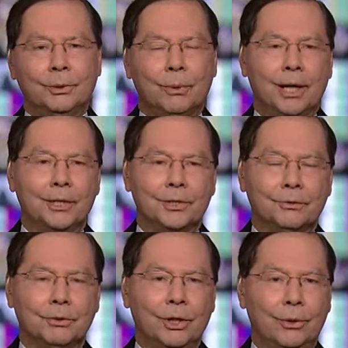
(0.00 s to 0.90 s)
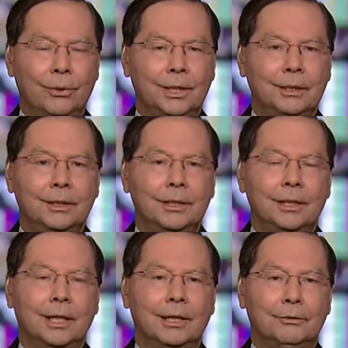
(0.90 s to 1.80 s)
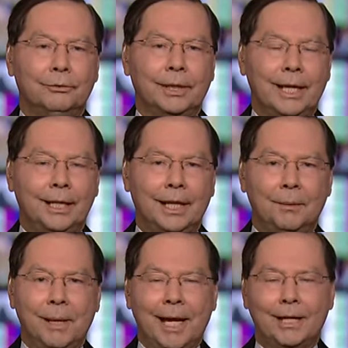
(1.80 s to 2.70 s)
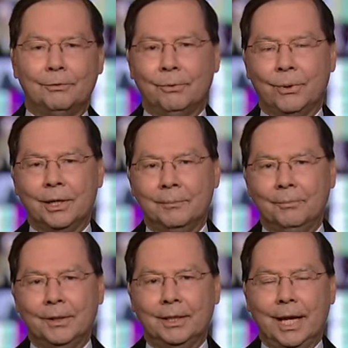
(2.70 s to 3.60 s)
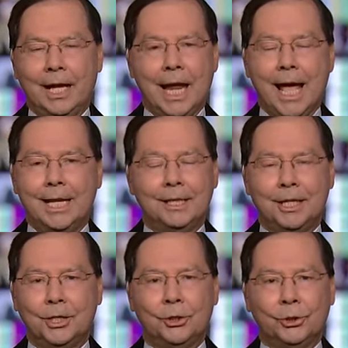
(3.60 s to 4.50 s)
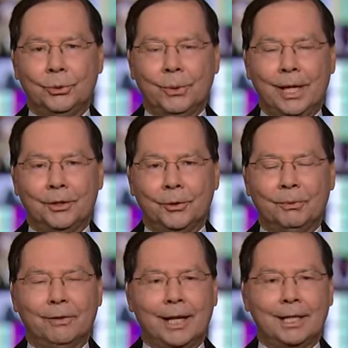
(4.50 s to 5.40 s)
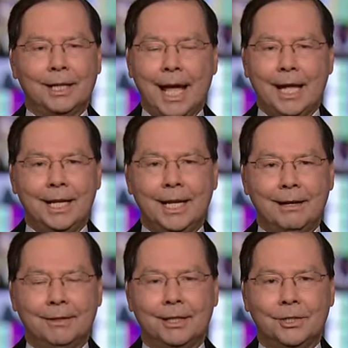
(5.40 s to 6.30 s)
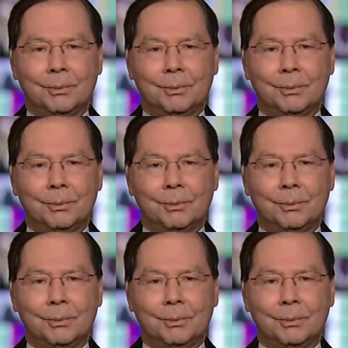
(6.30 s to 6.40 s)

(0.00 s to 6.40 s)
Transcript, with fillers: the ones of Cohen, uh, Flynn, and Manafort, had anything to do with or provided any evidence